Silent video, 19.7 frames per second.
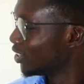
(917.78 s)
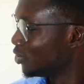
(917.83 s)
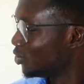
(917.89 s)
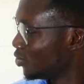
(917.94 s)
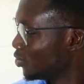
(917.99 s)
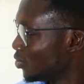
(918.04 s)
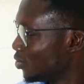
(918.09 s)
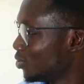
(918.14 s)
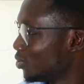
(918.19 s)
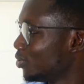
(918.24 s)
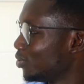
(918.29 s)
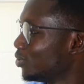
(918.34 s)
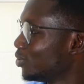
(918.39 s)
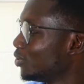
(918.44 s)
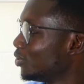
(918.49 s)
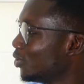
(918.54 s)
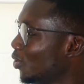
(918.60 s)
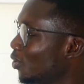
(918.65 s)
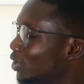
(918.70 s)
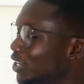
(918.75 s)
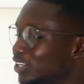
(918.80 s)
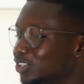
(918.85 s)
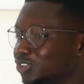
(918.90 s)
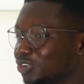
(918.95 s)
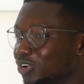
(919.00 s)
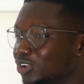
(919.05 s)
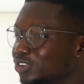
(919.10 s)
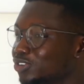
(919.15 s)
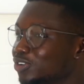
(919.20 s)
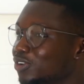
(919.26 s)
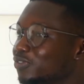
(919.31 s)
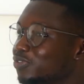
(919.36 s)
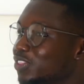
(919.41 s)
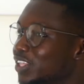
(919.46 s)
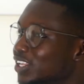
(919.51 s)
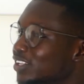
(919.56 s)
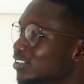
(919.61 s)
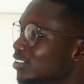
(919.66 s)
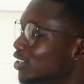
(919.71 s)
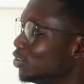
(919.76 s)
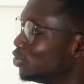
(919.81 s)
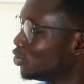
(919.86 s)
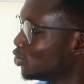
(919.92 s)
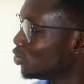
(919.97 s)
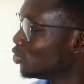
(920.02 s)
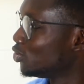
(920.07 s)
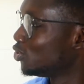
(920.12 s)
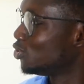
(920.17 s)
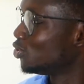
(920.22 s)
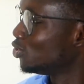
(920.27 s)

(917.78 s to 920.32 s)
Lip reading: do, or the choice of things they choose to